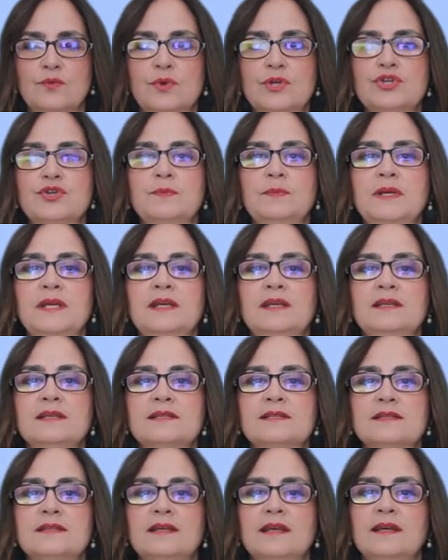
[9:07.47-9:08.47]
which
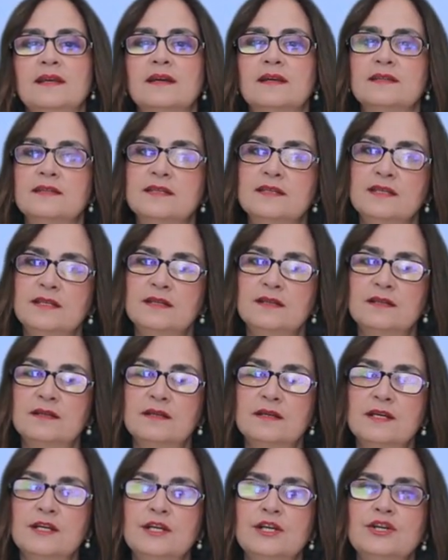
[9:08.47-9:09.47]
means they
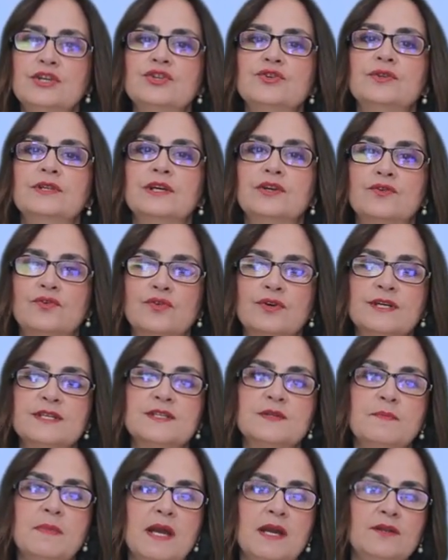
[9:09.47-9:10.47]
adhere to the
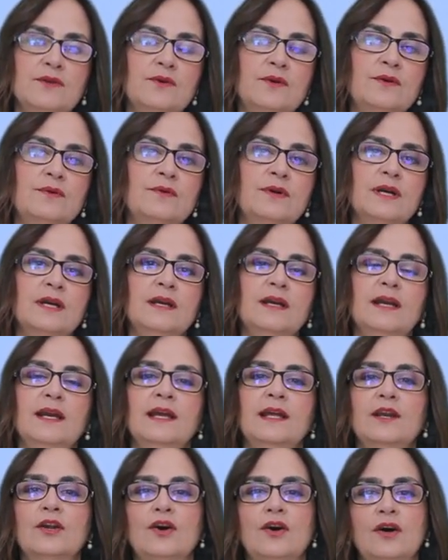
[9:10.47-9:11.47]
course manual
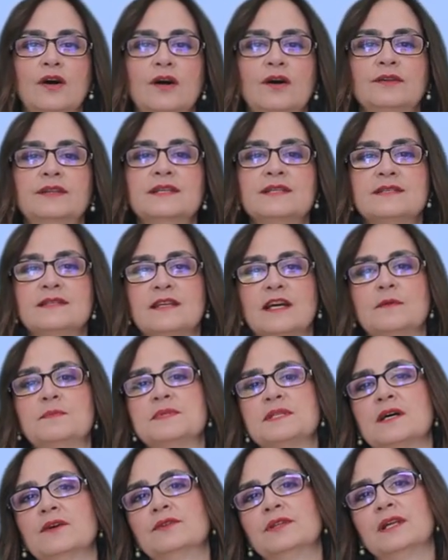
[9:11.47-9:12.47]
and all the
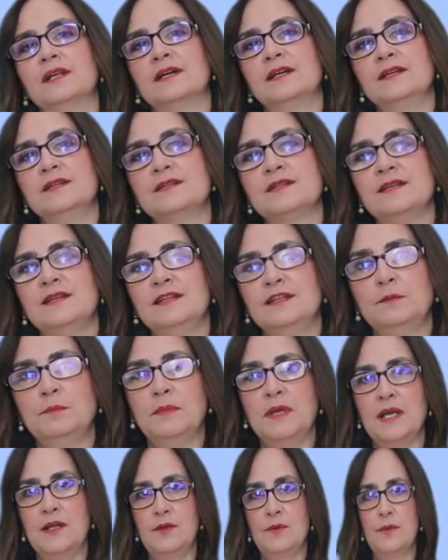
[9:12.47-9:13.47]
steps outlined in the
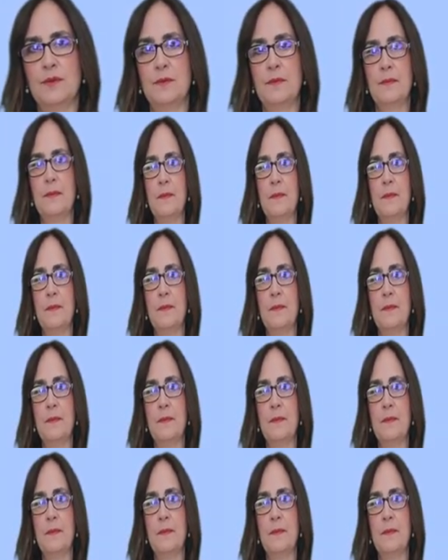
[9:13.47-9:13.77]
manual.